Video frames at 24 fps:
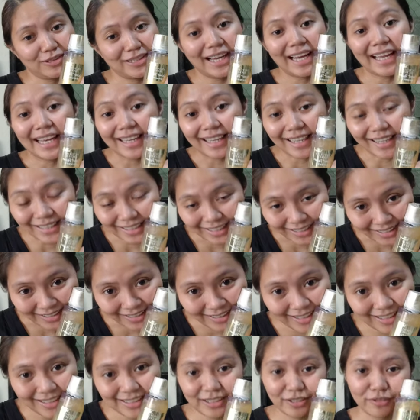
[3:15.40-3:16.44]

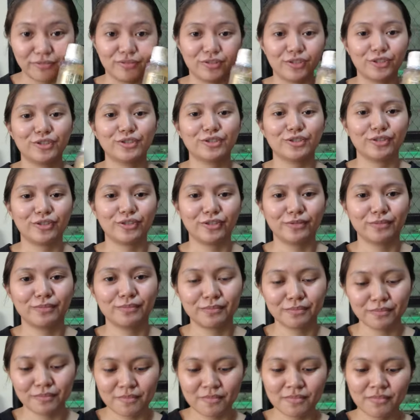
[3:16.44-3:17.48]
kalaki na version.
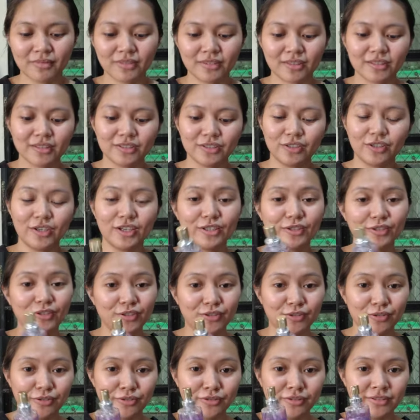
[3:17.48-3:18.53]
So, ito
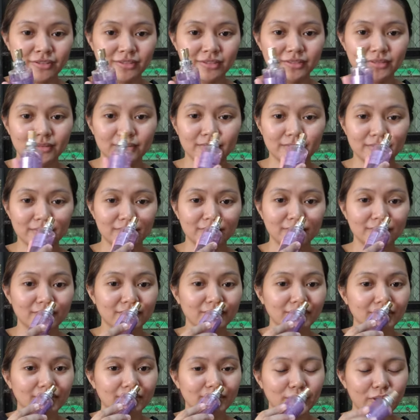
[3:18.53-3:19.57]
yun.
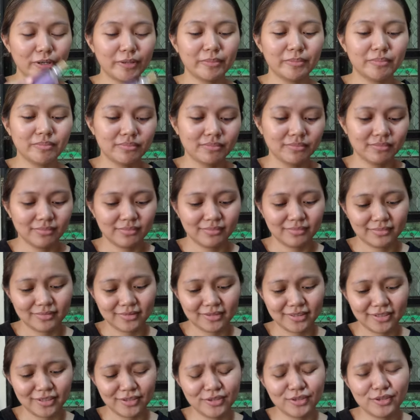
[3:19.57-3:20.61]
Pero,
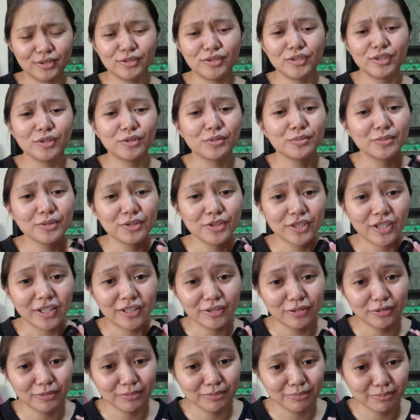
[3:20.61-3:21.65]
kasi hindi ko
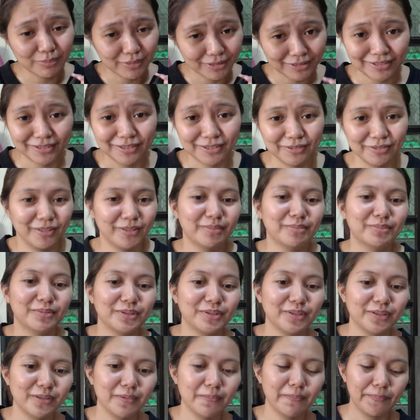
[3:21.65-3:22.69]
masyadong bet yung
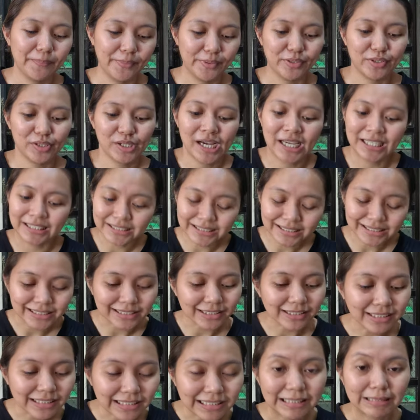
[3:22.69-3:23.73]
amoy. Pero I
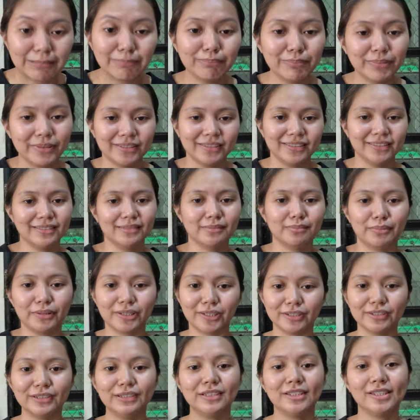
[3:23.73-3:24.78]
still keep it.
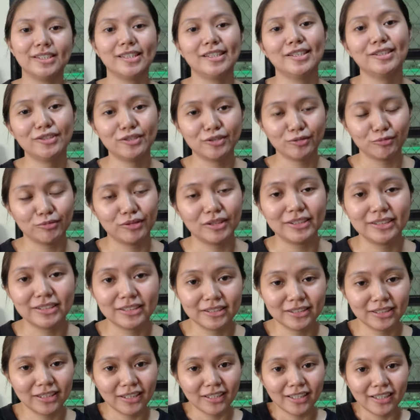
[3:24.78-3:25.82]
Because this
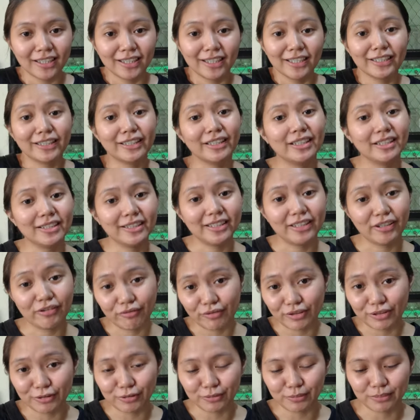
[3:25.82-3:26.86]
was
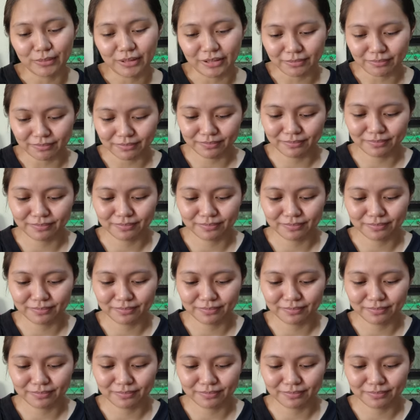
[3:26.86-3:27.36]
given to me.